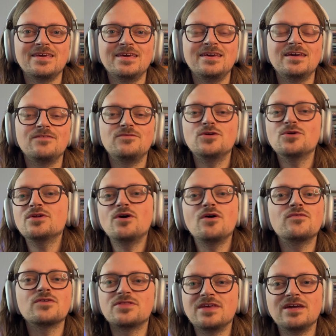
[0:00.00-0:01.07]
If you're an
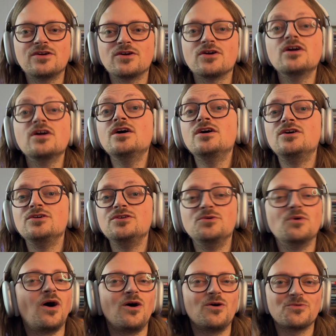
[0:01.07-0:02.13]
overthinker, you
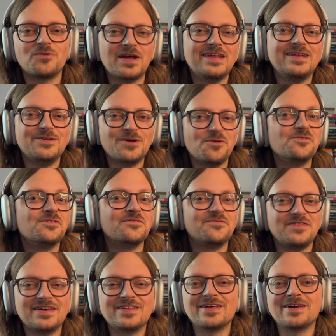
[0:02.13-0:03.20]
already know the
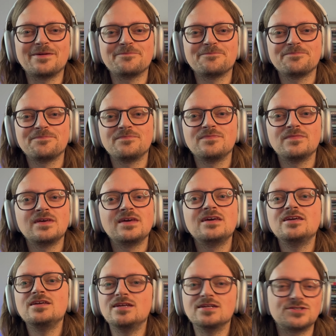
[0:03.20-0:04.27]
feeling.
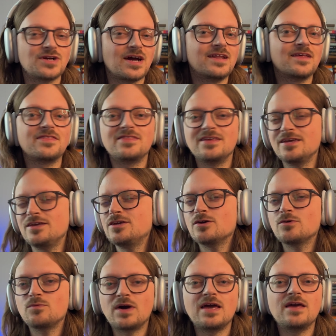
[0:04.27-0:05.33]
You try to think your
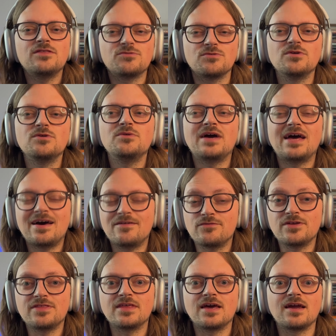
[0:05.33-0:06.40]
way through
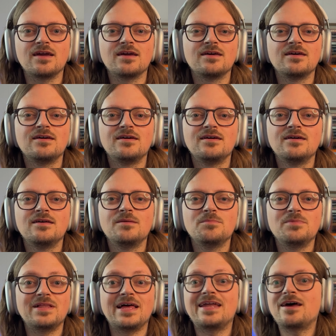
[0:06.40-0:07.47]
everything,
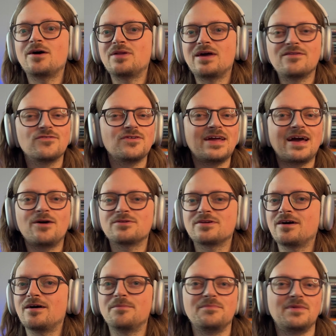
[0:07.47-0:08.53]
plan out every
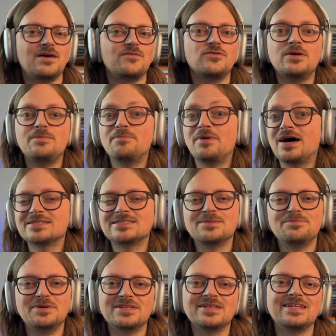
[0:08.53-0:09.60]
outcome, every
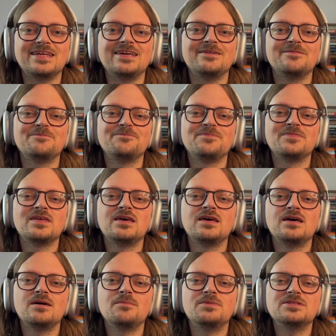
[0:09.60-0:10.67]
possibility,
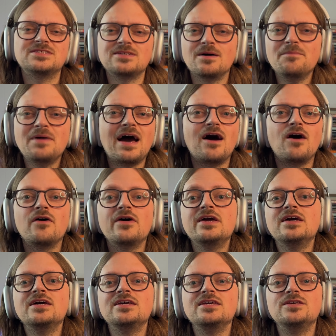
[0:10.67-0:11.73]
but somehow
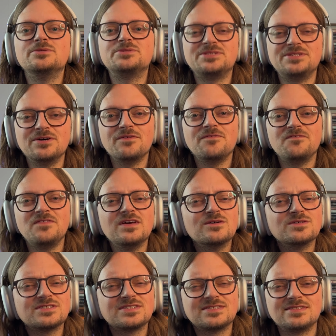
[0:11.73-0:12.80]
you still feel
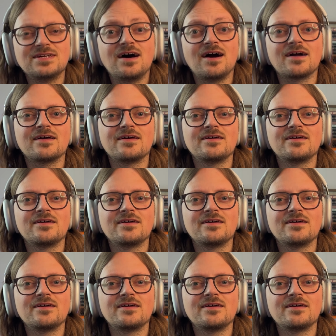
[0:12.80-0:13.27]
stuck.